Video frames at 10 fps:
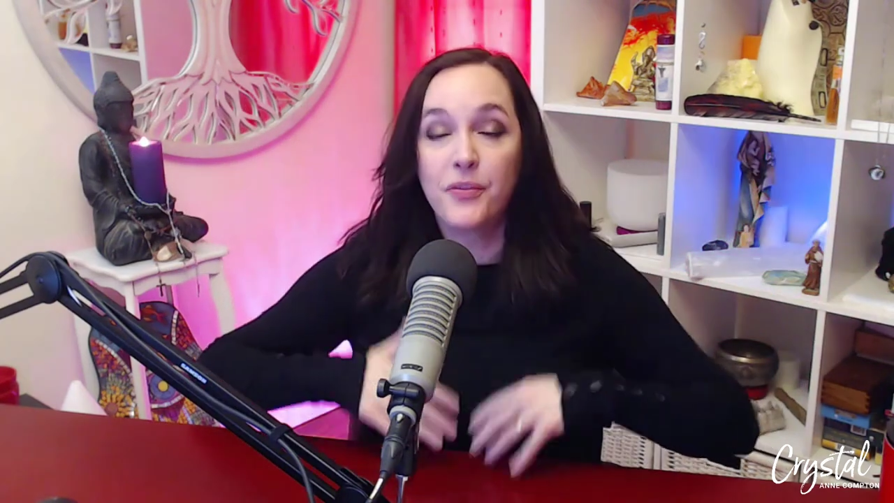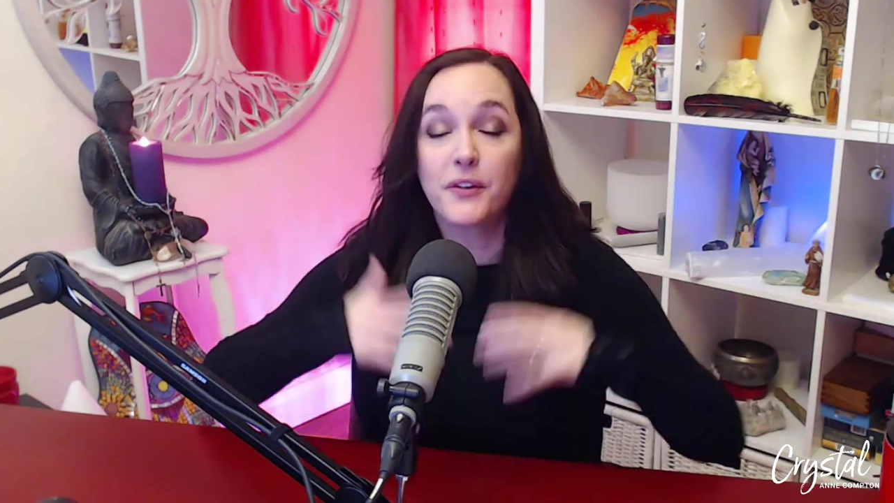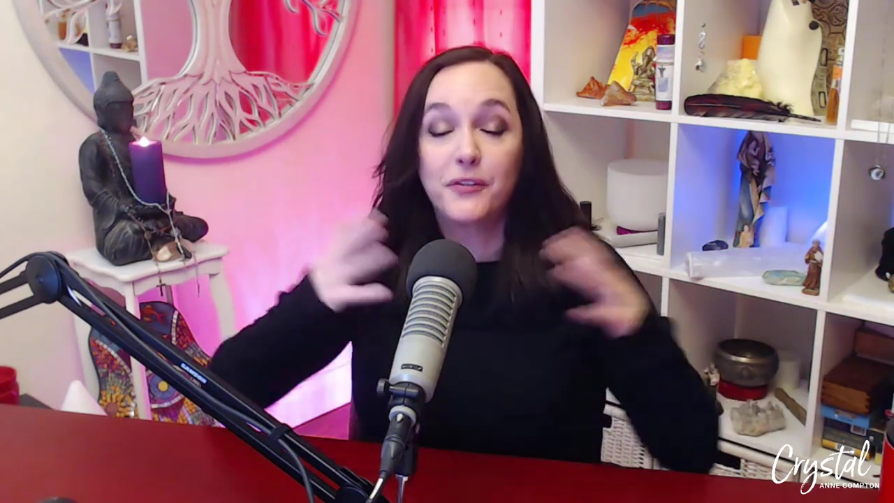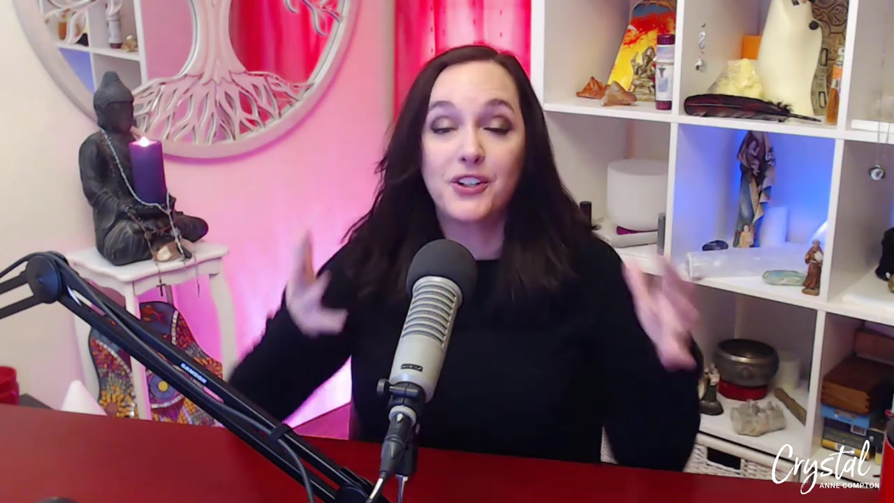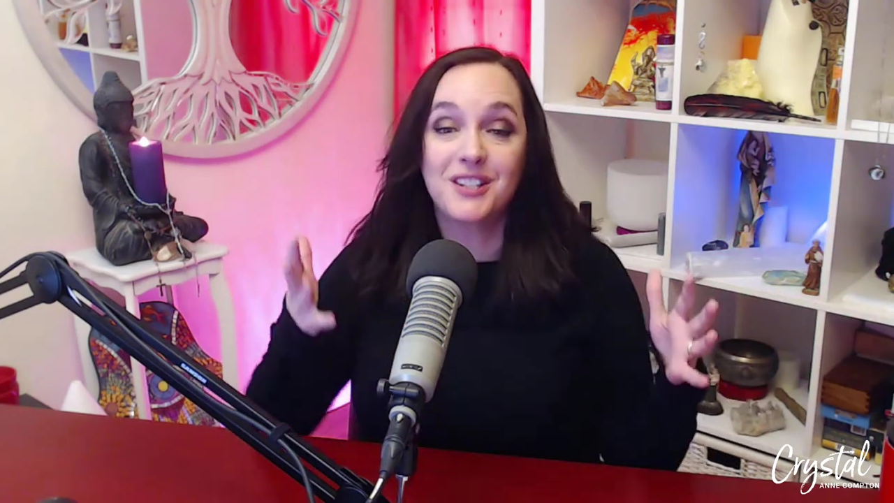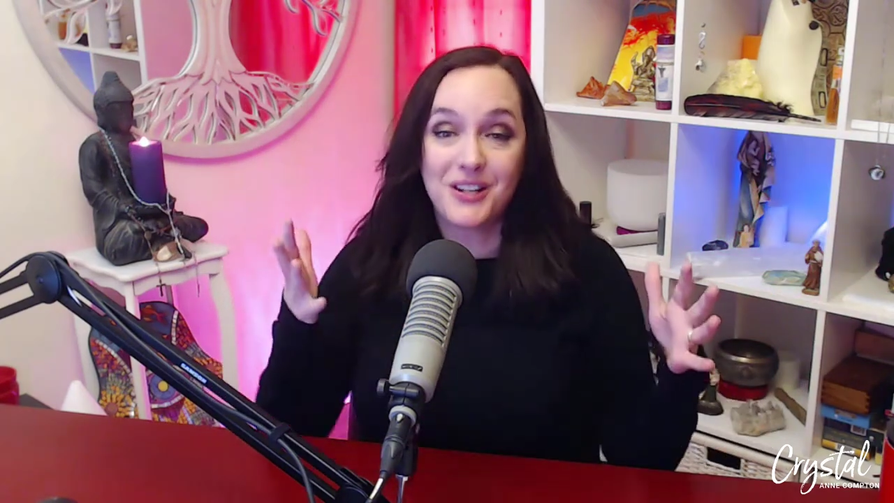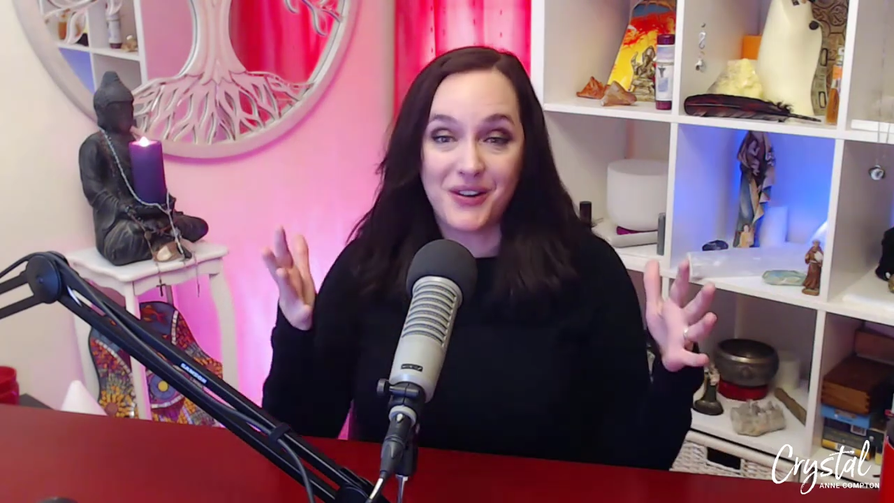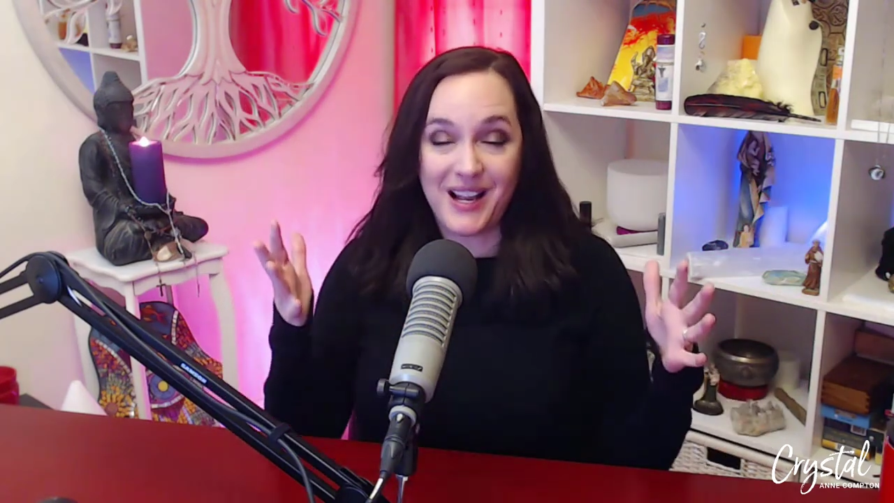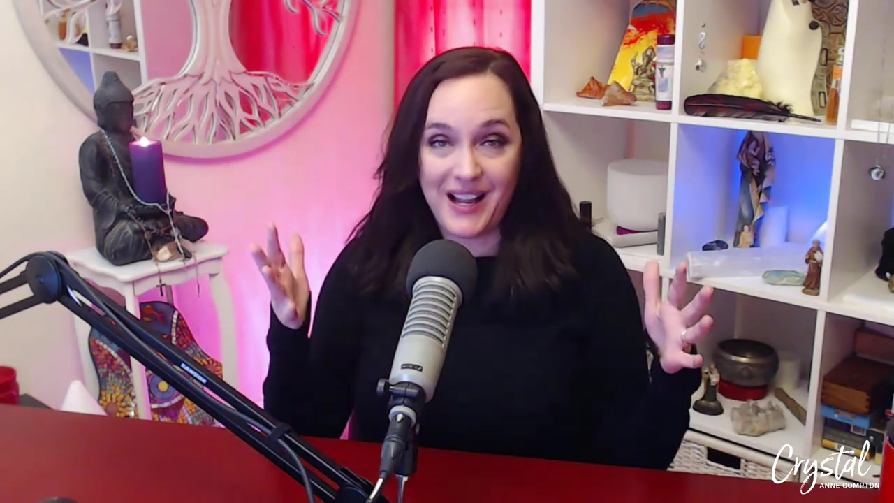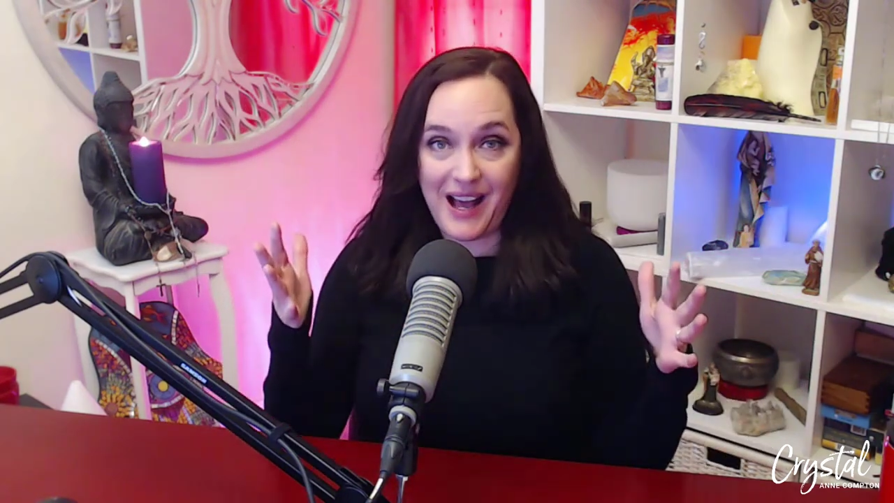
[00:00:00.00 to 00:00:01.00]
The first
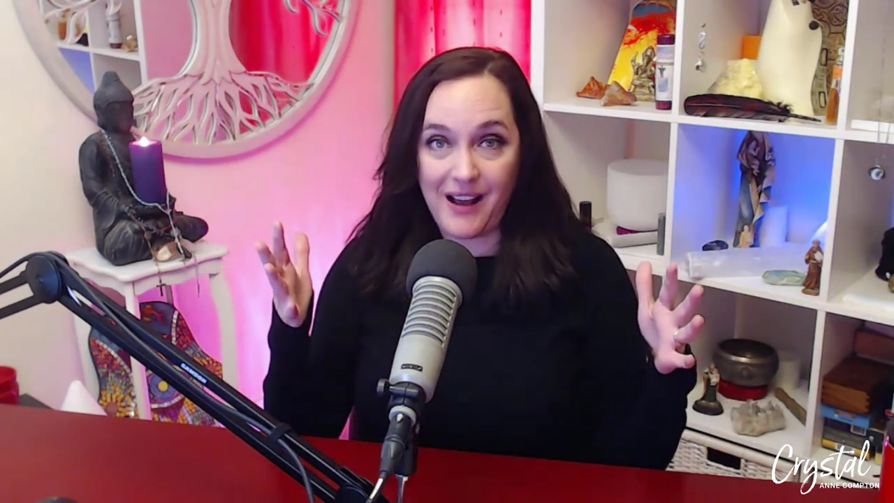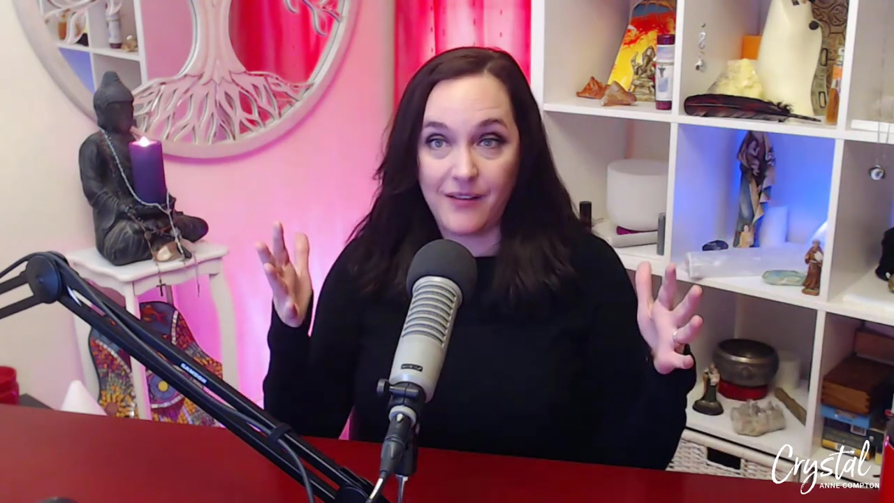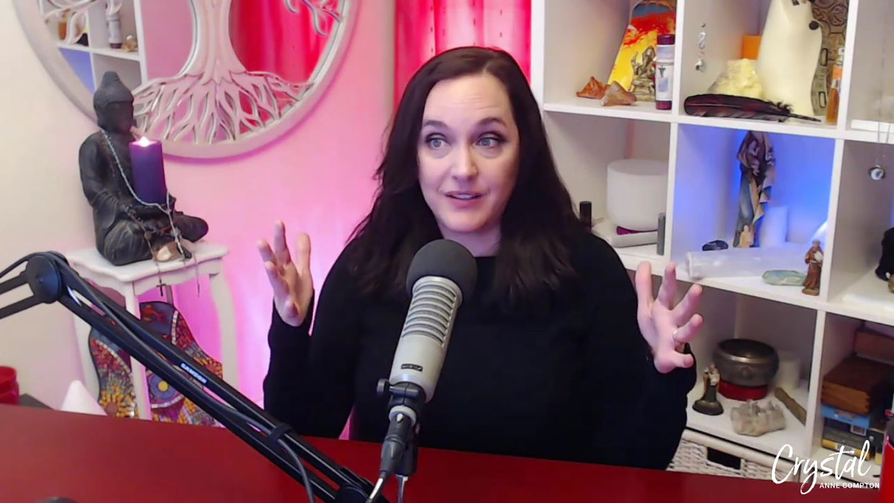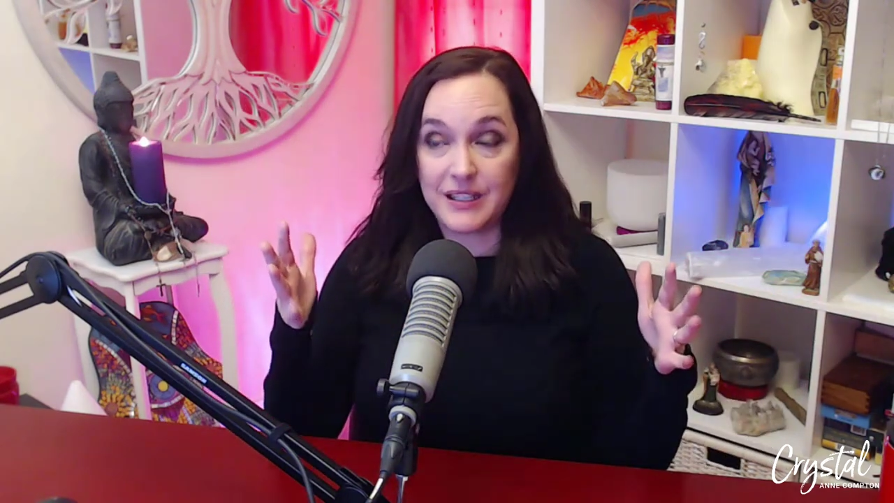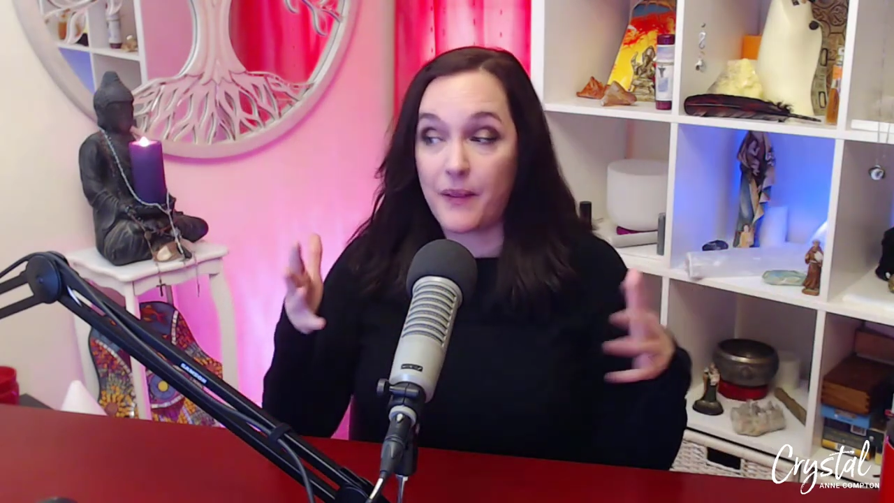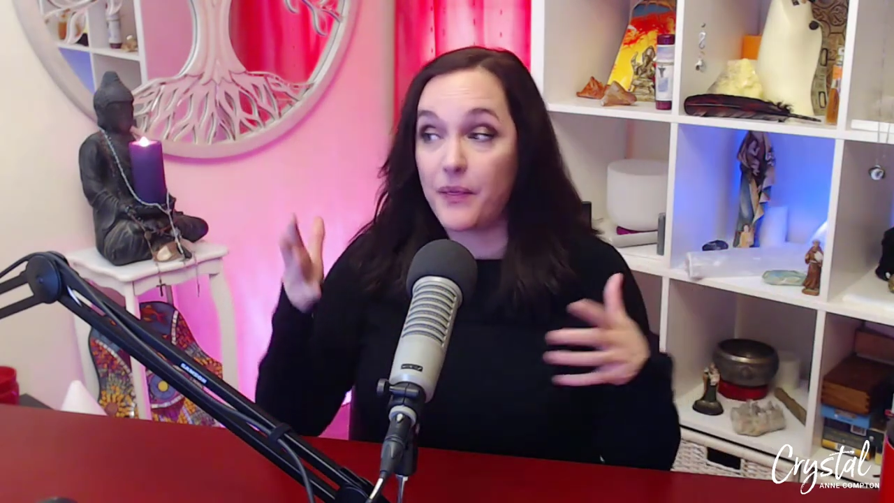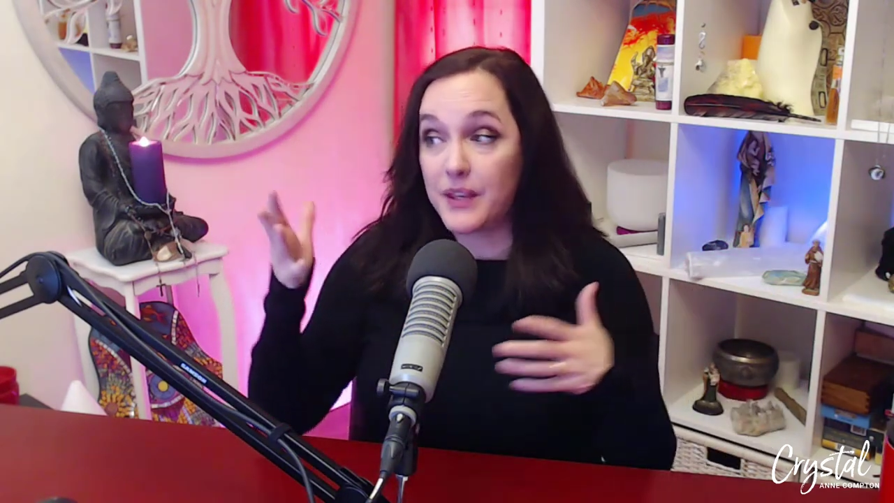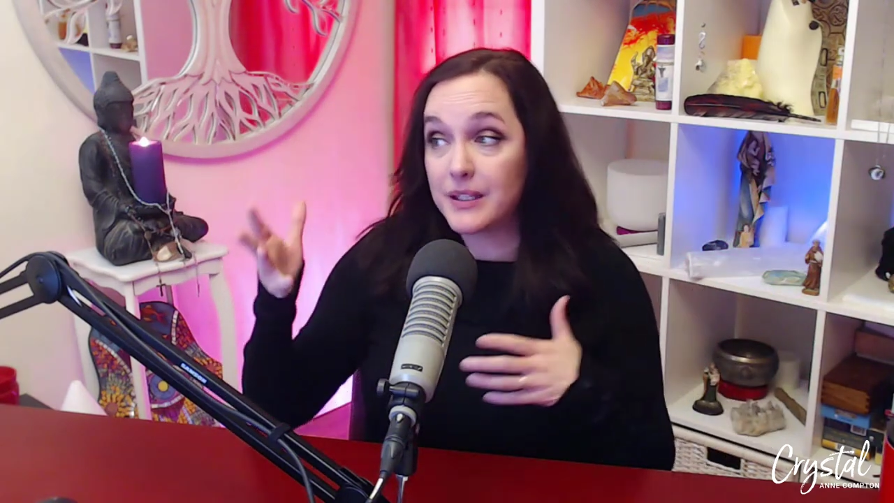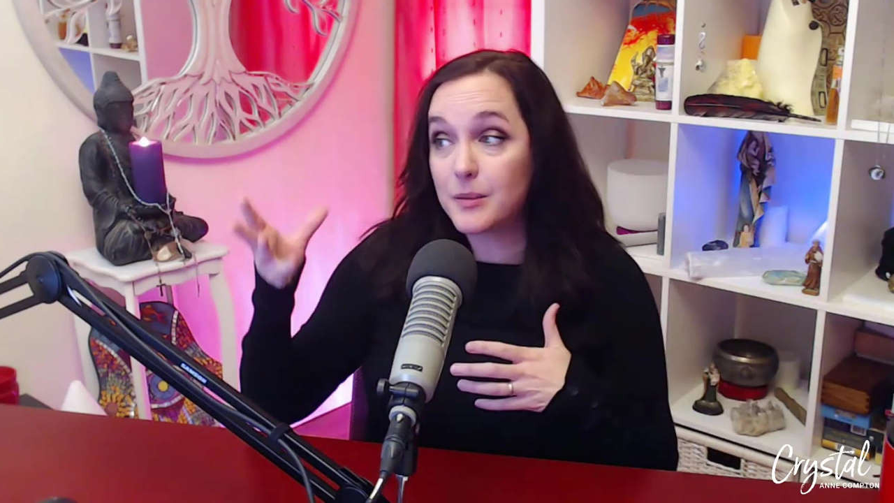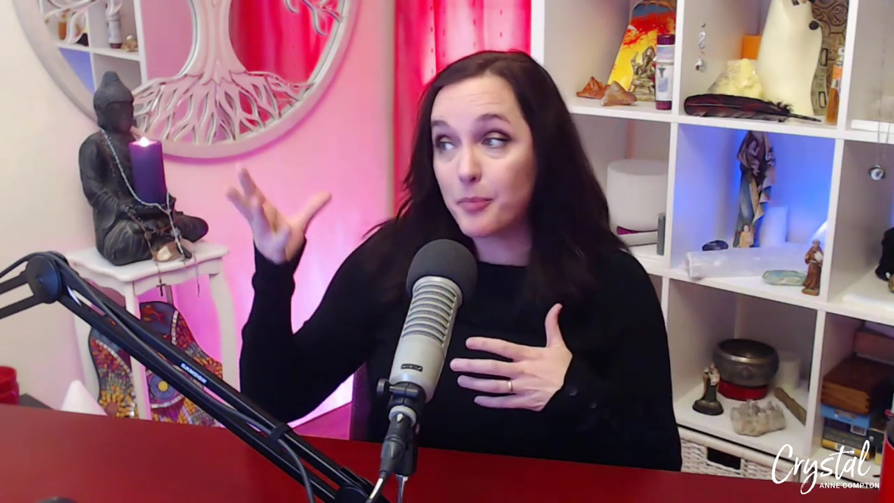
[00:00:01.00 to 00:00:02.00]
theory I have is that
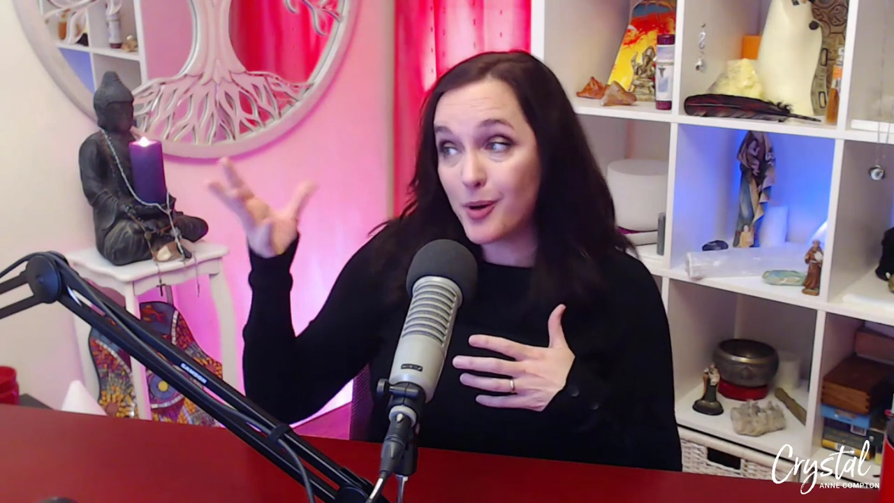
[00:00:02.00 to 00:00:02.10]
this